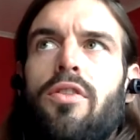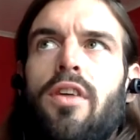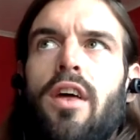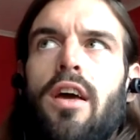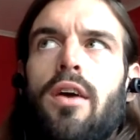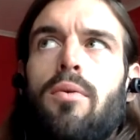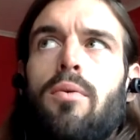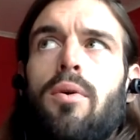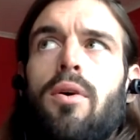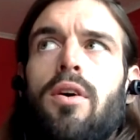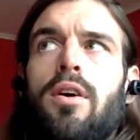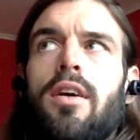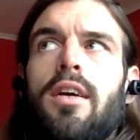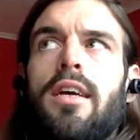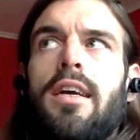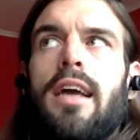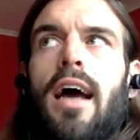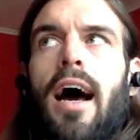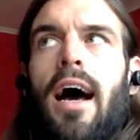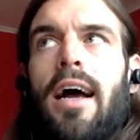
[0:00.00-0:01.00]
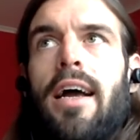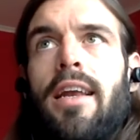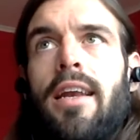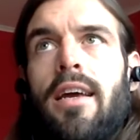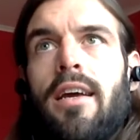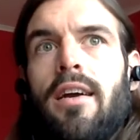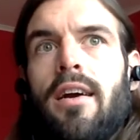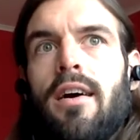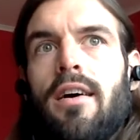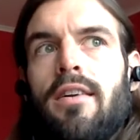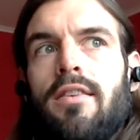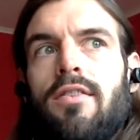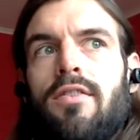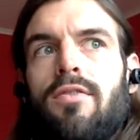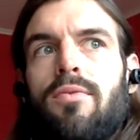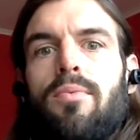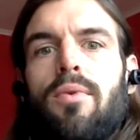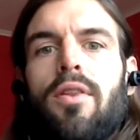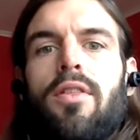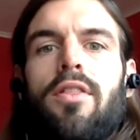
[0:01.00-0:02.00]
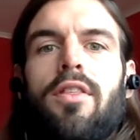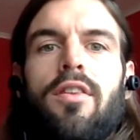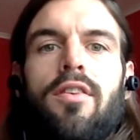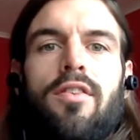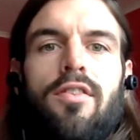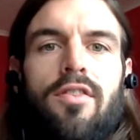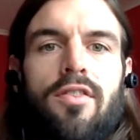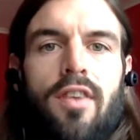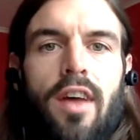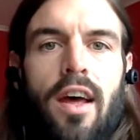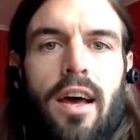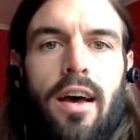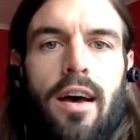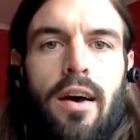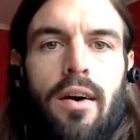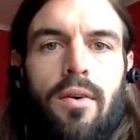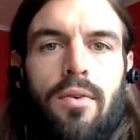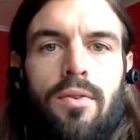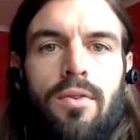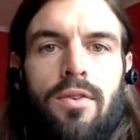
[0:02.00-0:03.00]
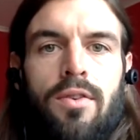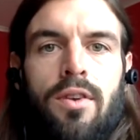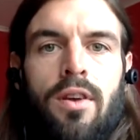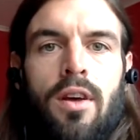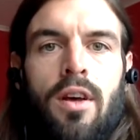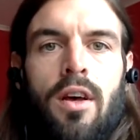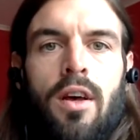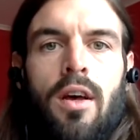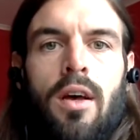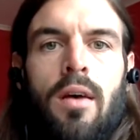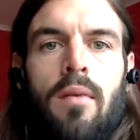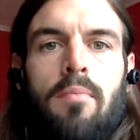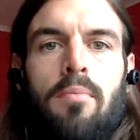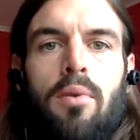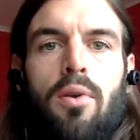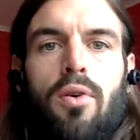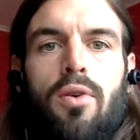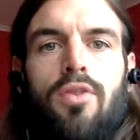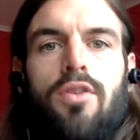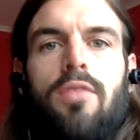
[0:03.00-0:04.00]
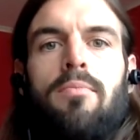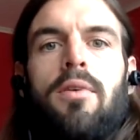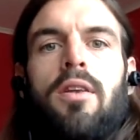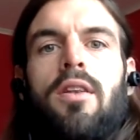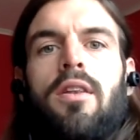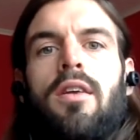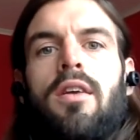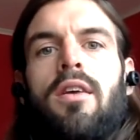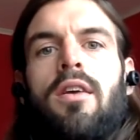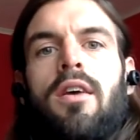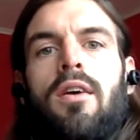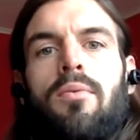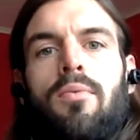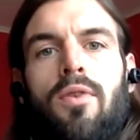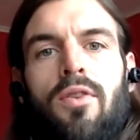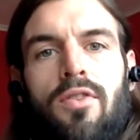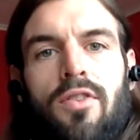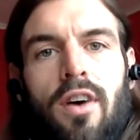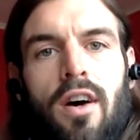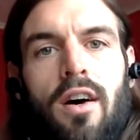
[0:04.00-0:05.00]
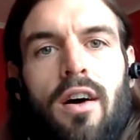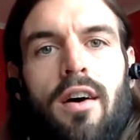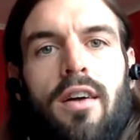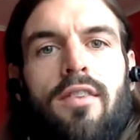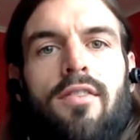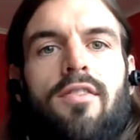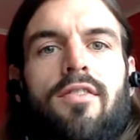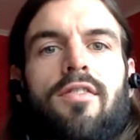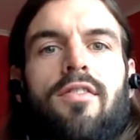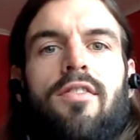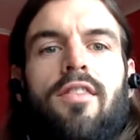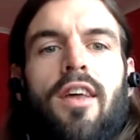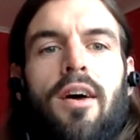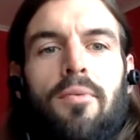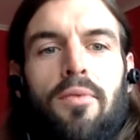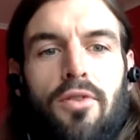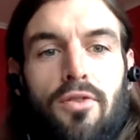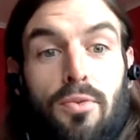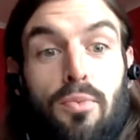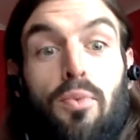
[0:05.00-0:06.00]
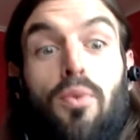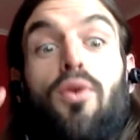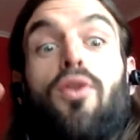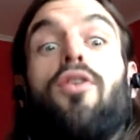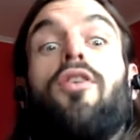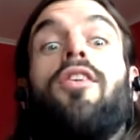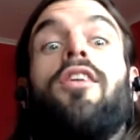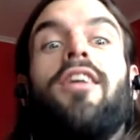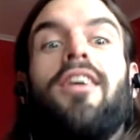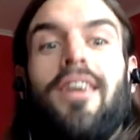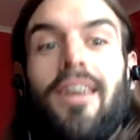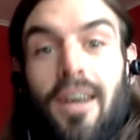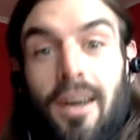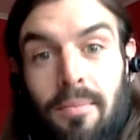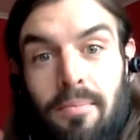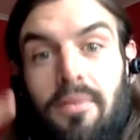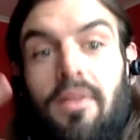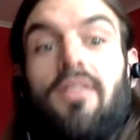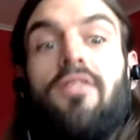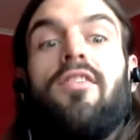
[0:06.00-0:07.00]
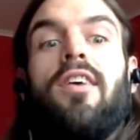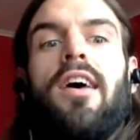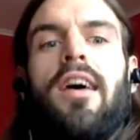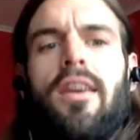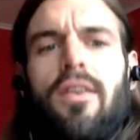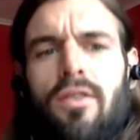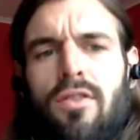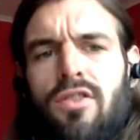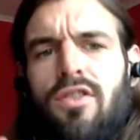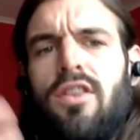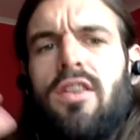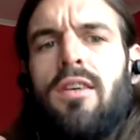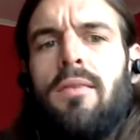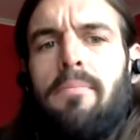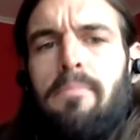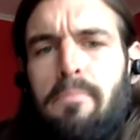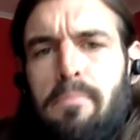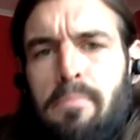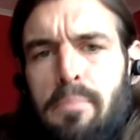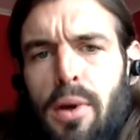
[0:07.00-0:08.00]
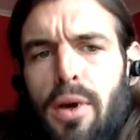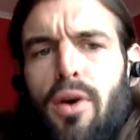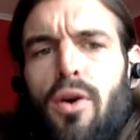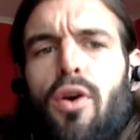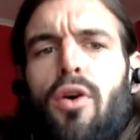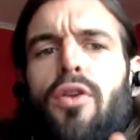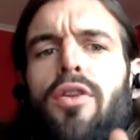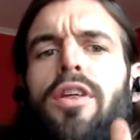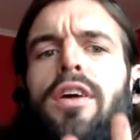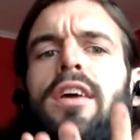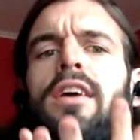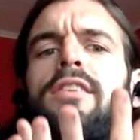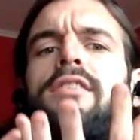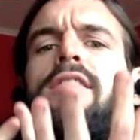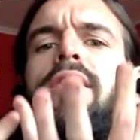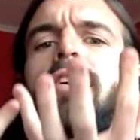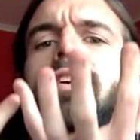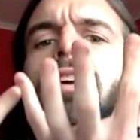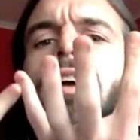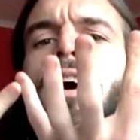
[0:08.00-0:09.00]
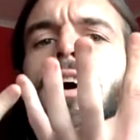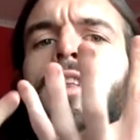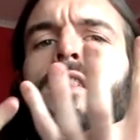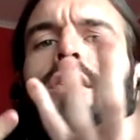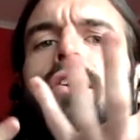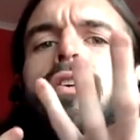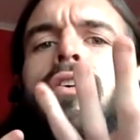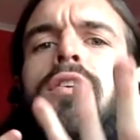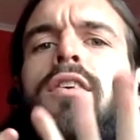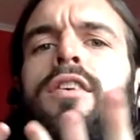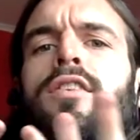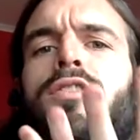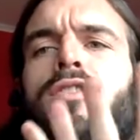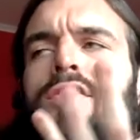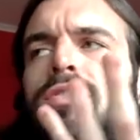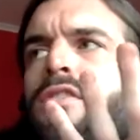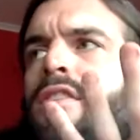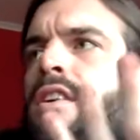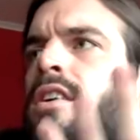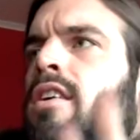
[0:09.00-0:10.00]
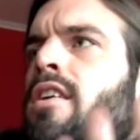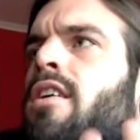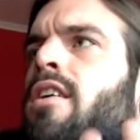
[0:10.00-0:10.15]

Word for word: they were guiding us with the sound, but ultimately it was us that was whirling up this energy and building it together and just